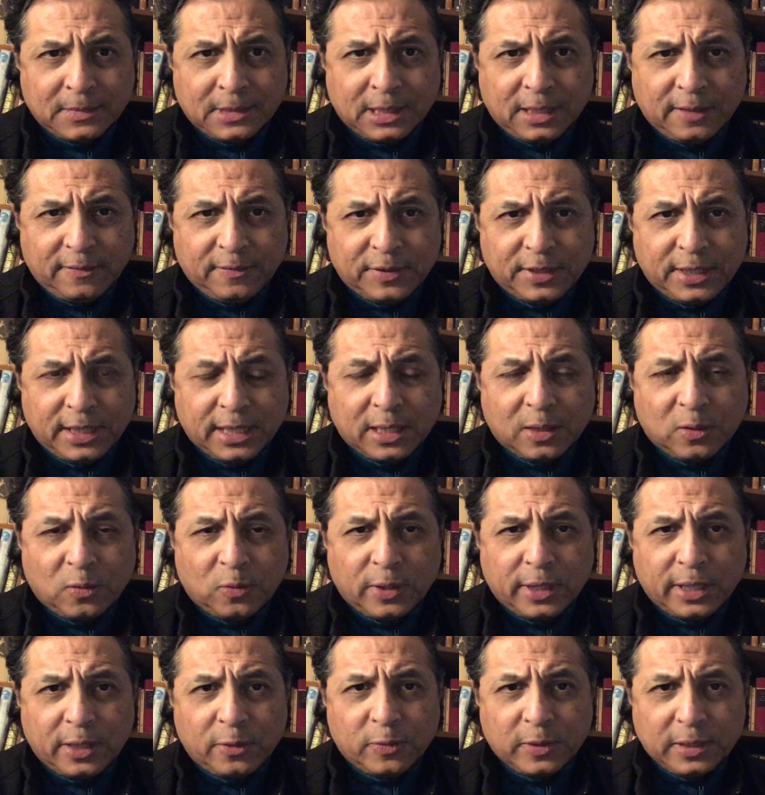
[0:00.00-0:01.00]
If you take
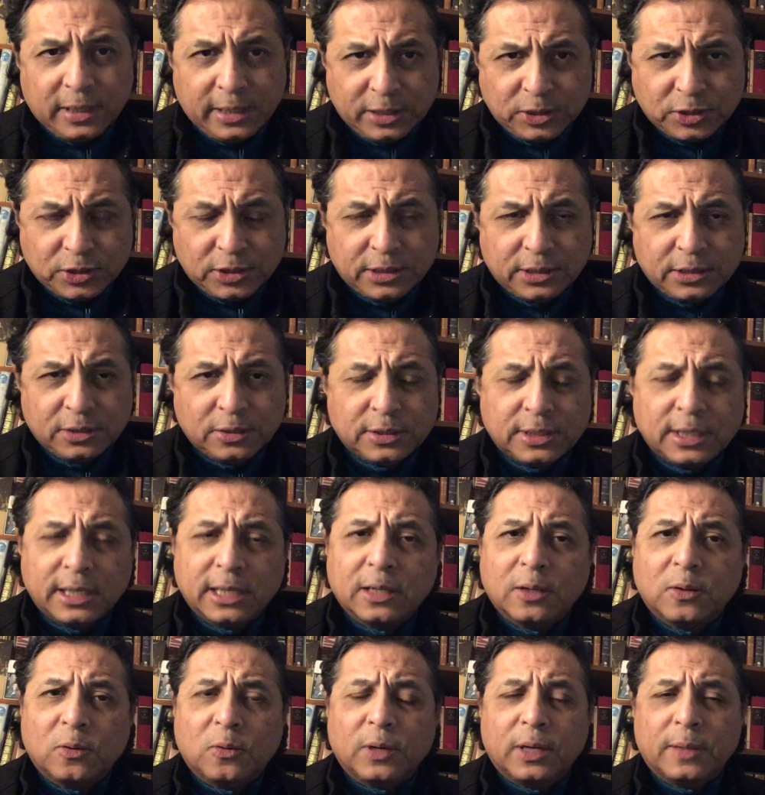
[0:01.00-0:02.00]
away religion, you
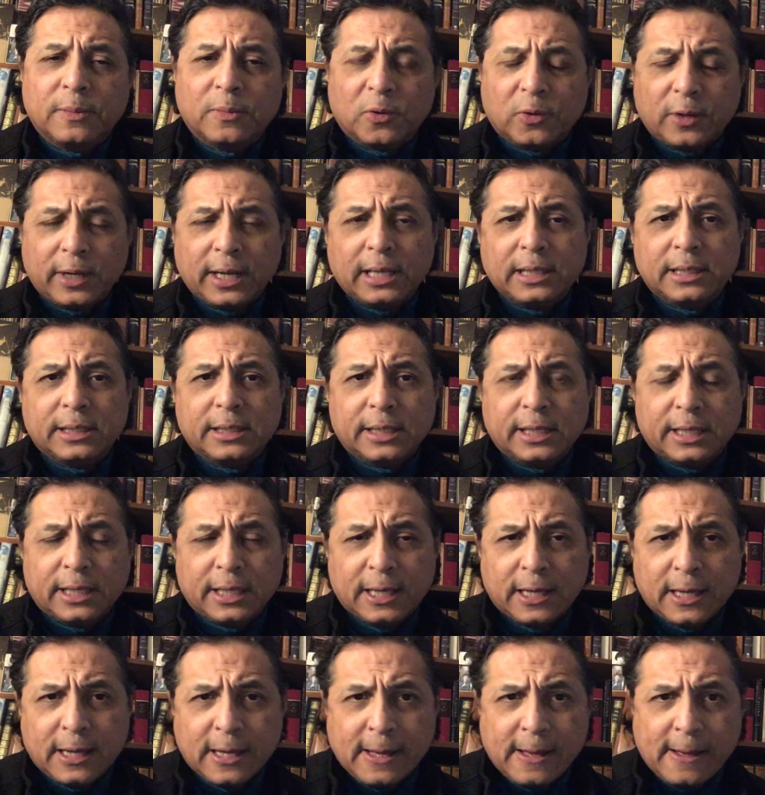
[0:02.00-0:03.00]
take away morality,
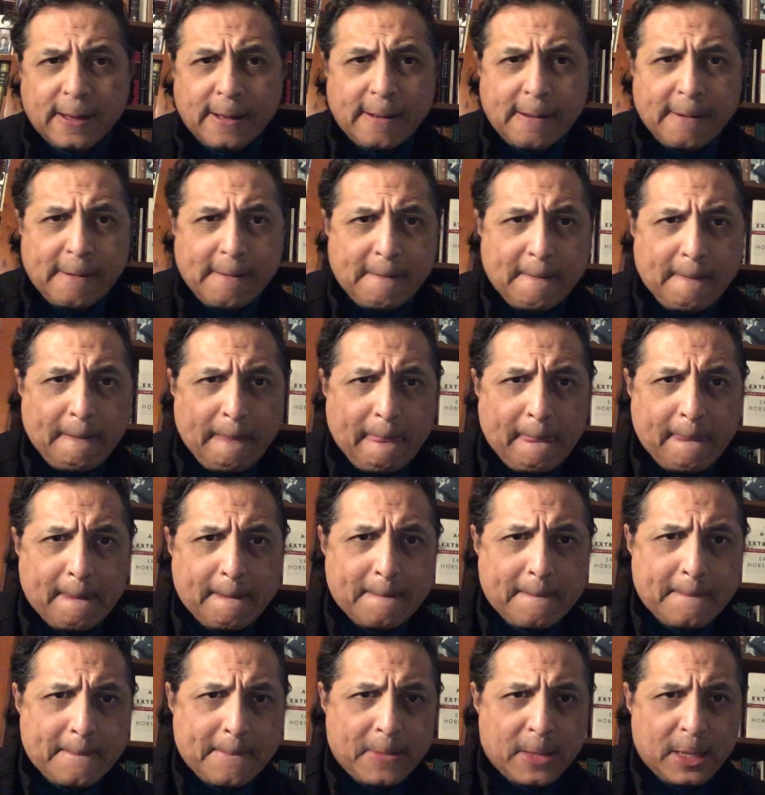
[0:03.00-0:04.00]

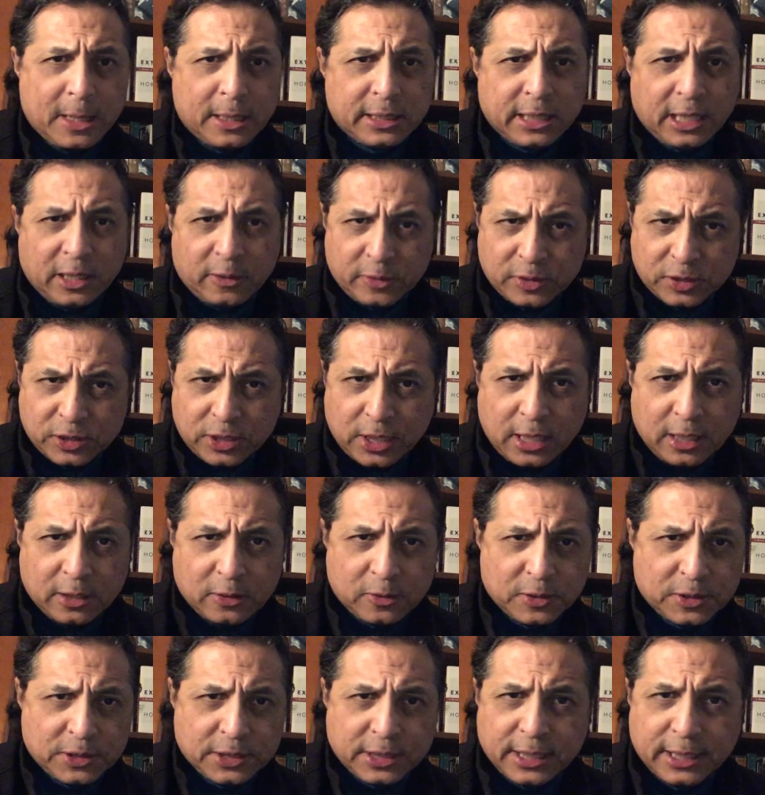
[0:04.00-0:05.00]
the
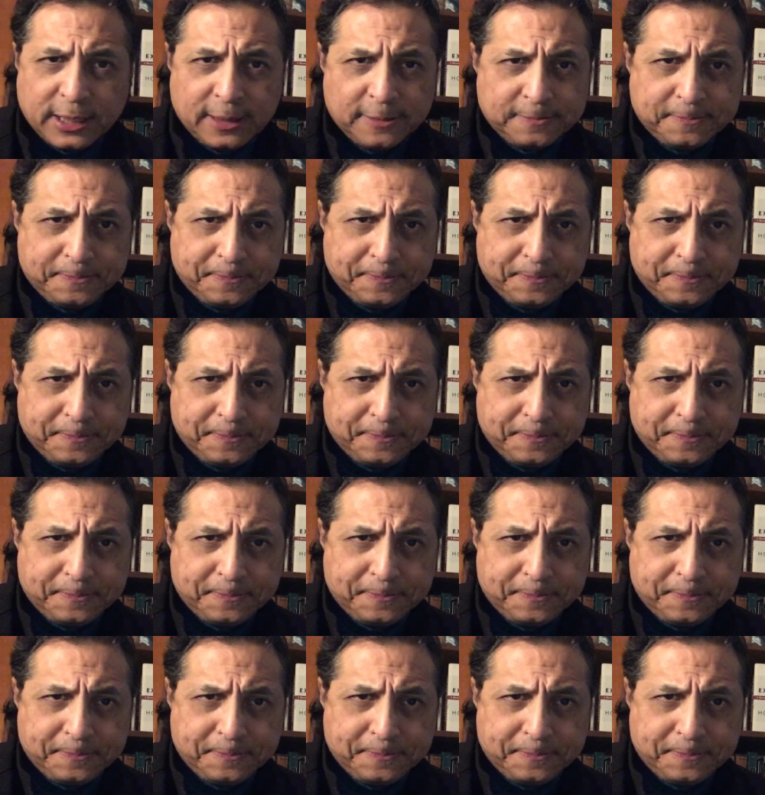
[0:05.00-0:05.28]
aristocracy,